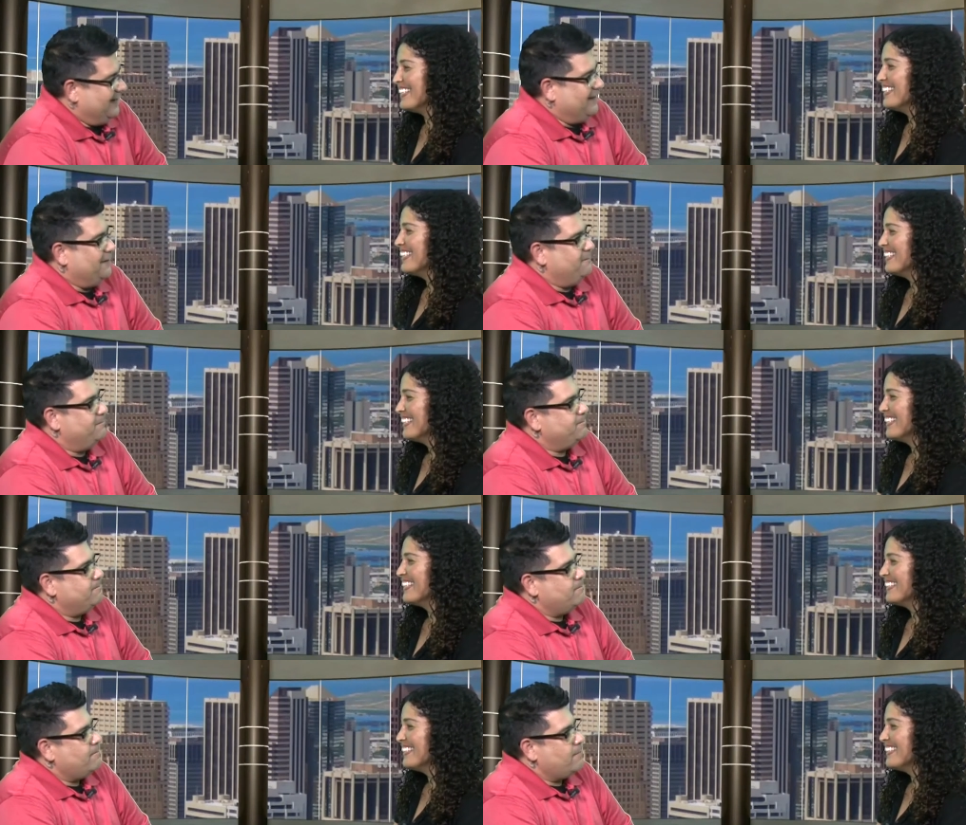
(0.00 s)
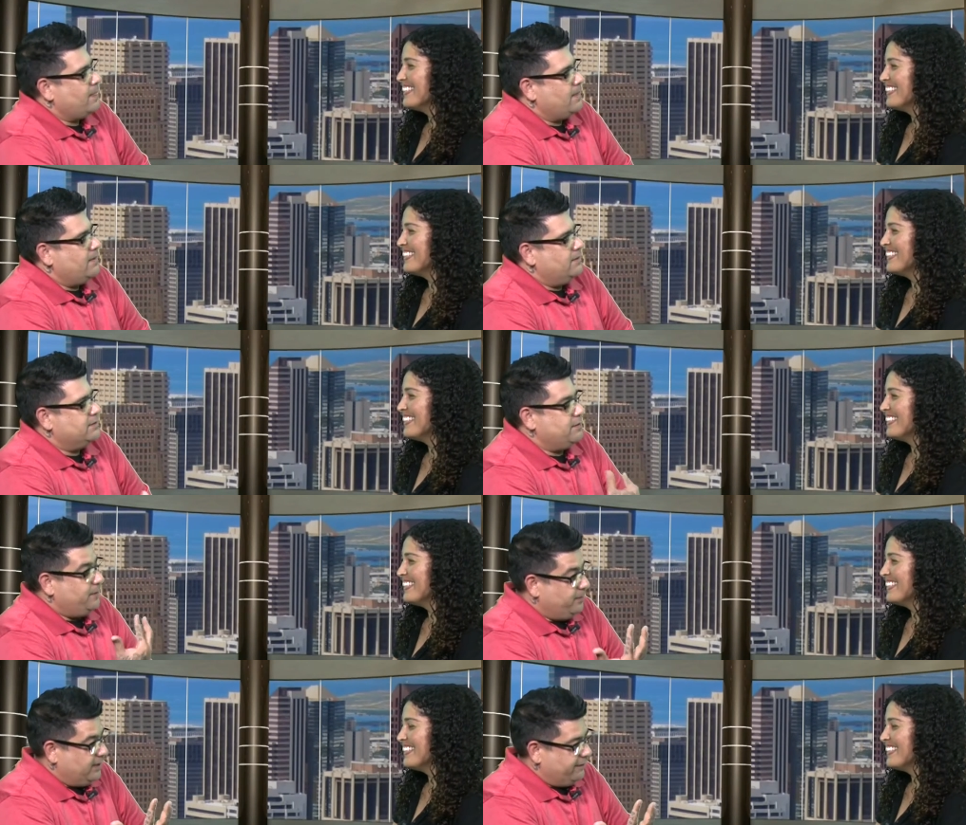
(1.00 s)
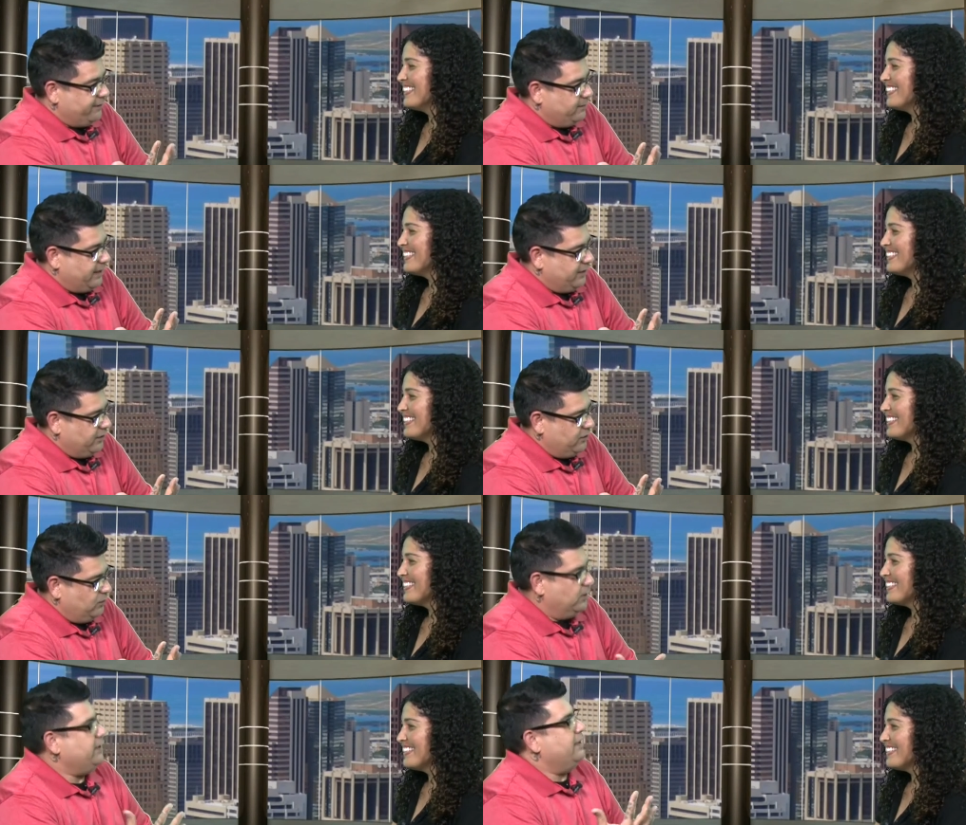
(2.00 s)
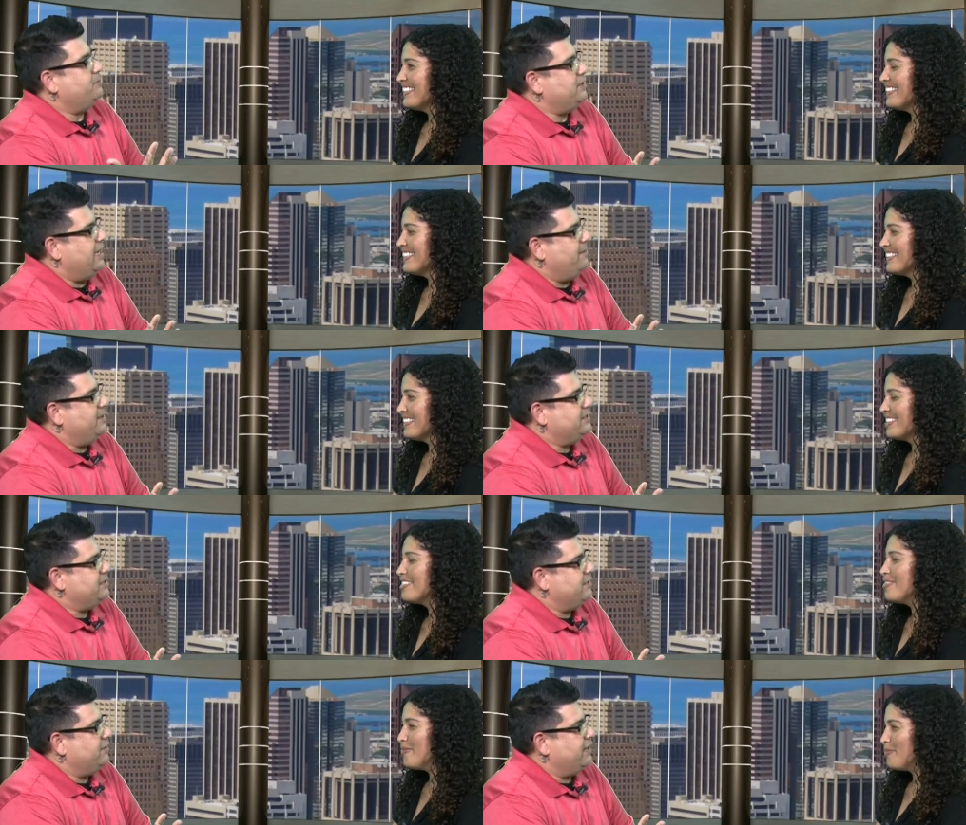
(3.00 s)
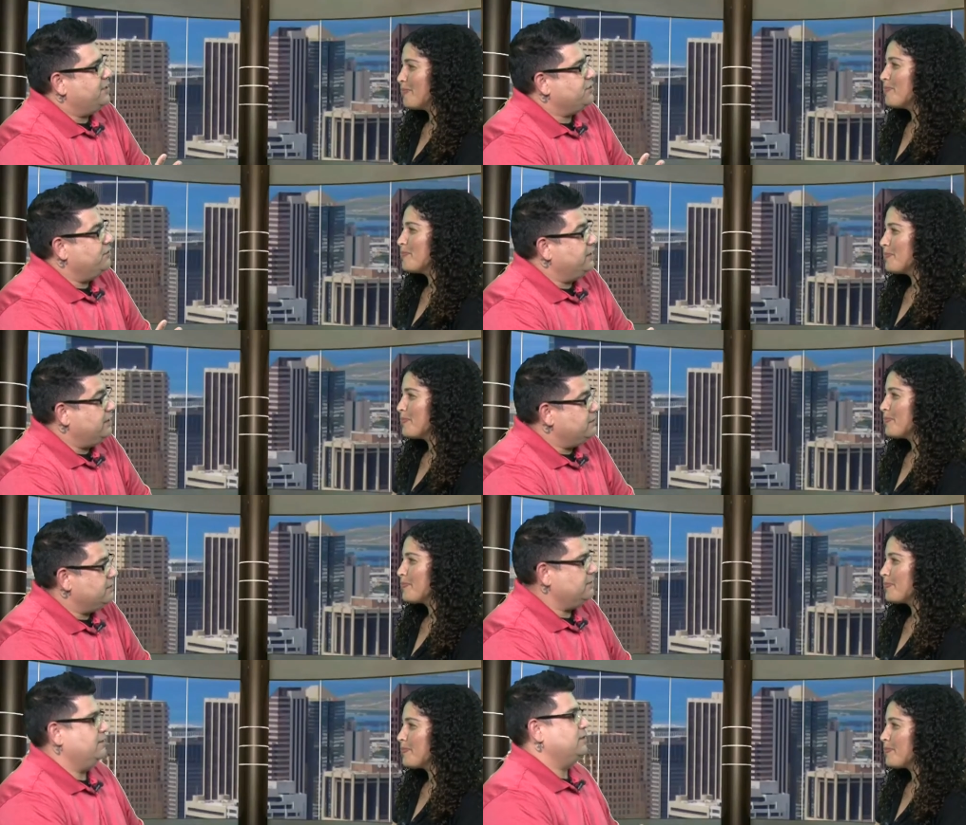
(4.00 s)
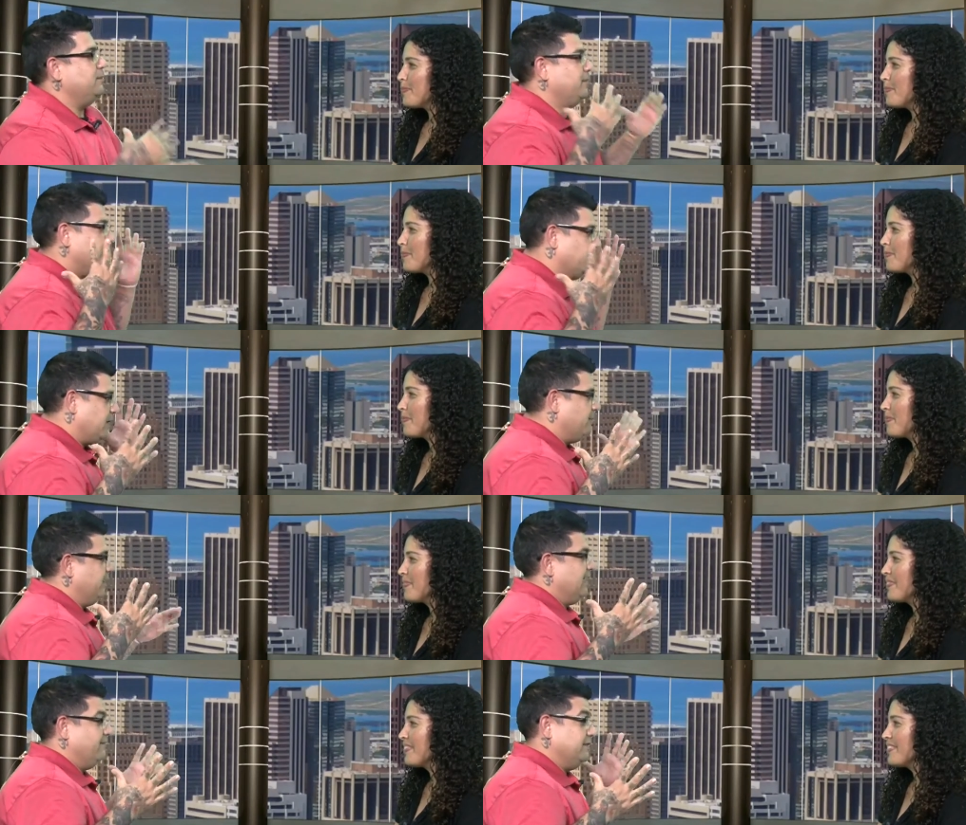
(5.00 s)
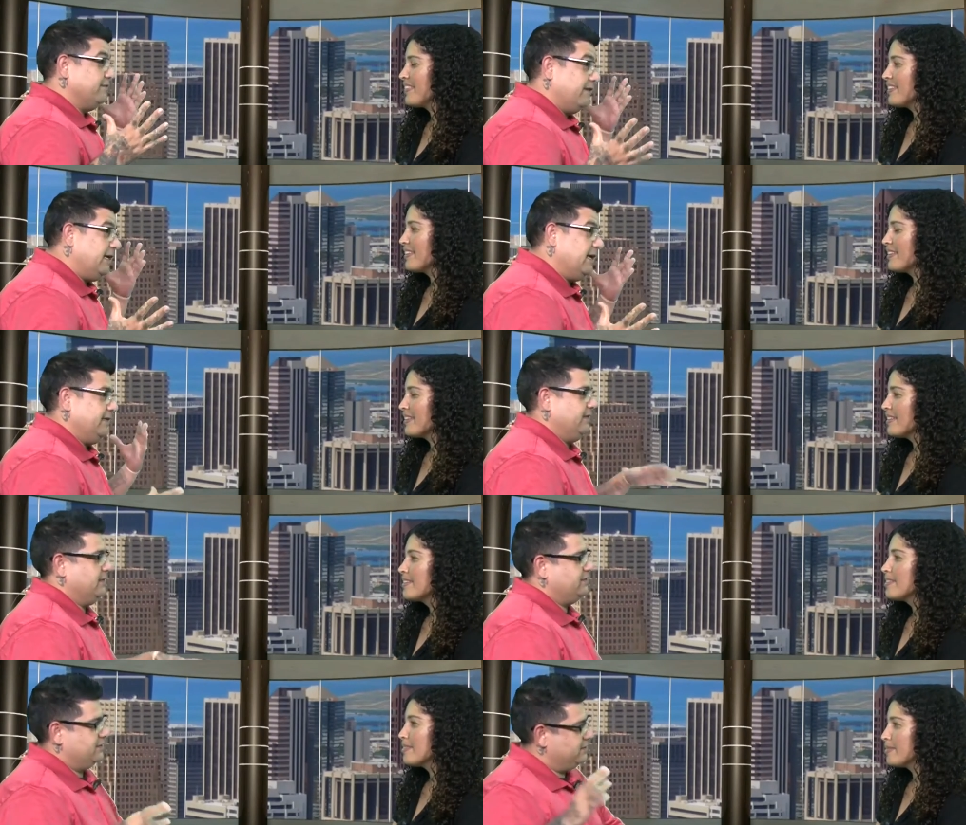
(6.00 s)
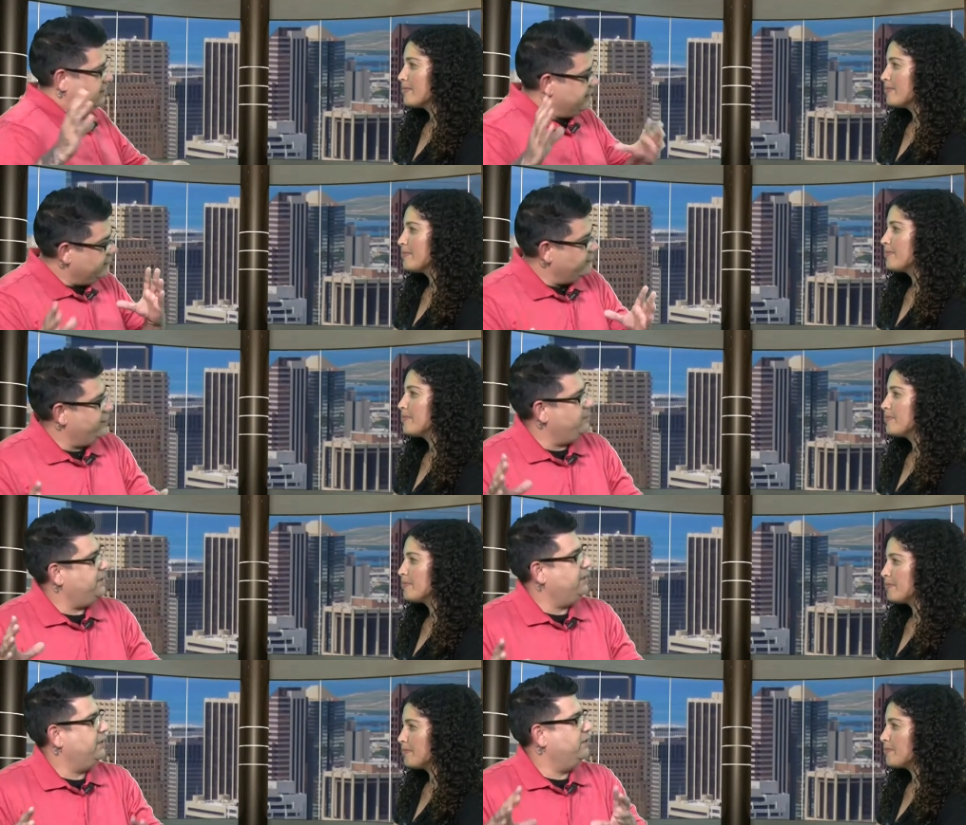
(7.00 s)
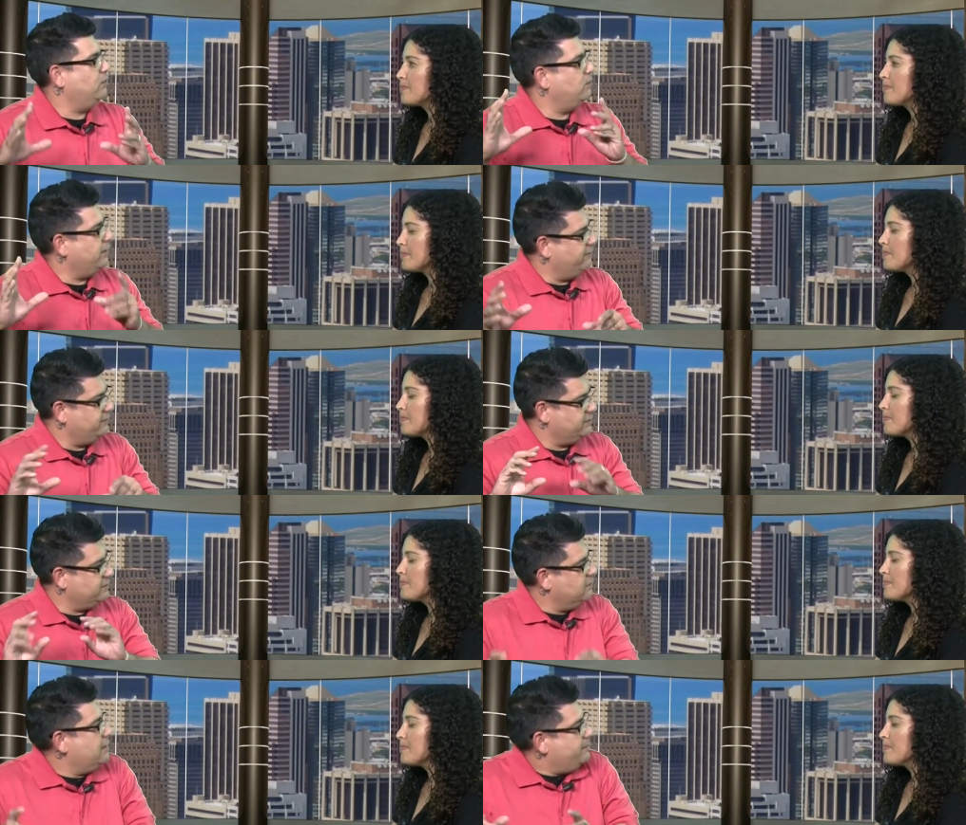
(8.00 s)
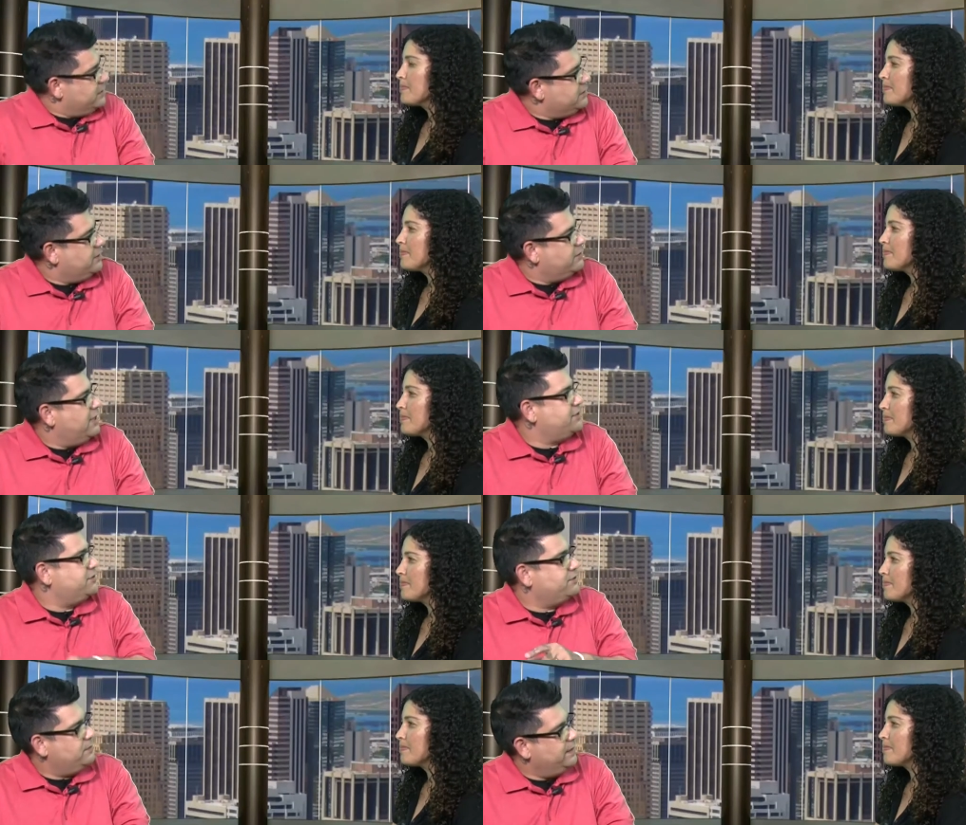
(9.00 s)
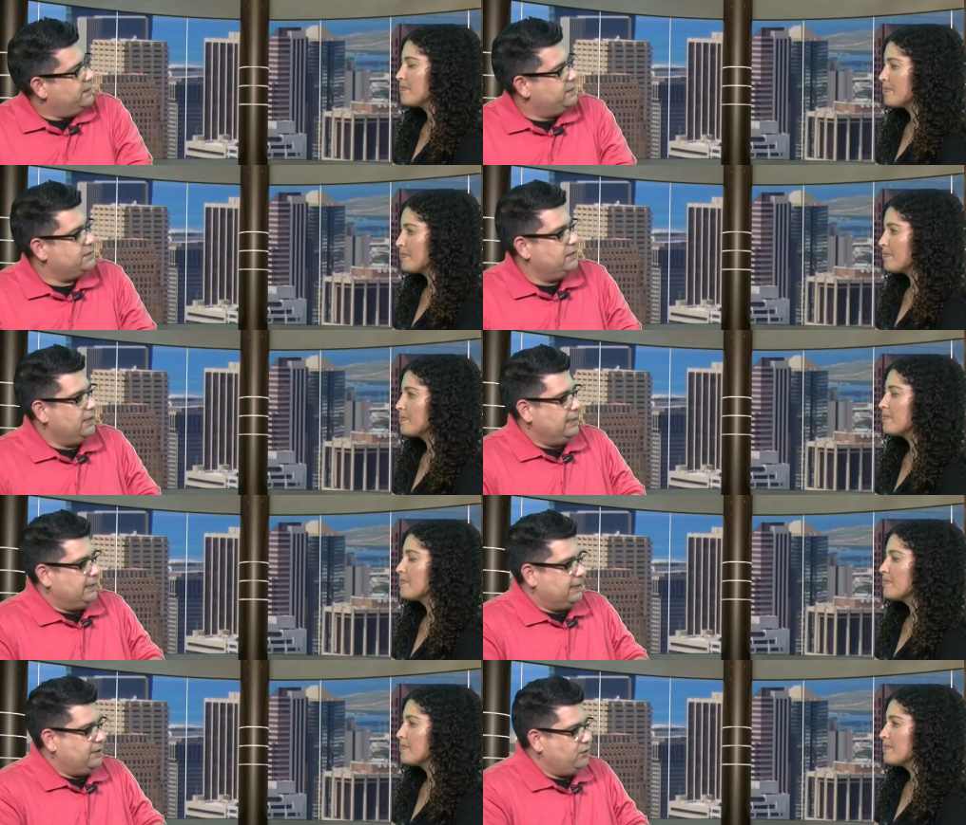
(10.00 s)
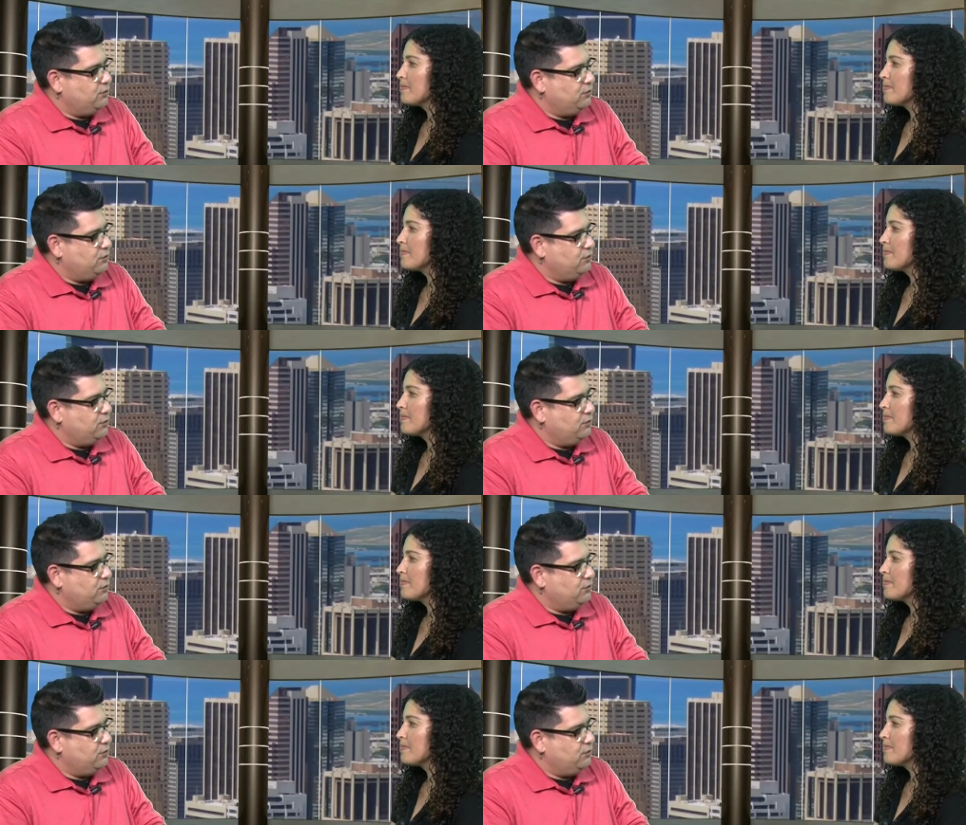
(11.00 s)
Speaker 1: um, some people out there might know what Am Amnesty International is. Some people probably have these vague ideas just because they hear in the media or whatever these little Amnesty International is doing this. Can you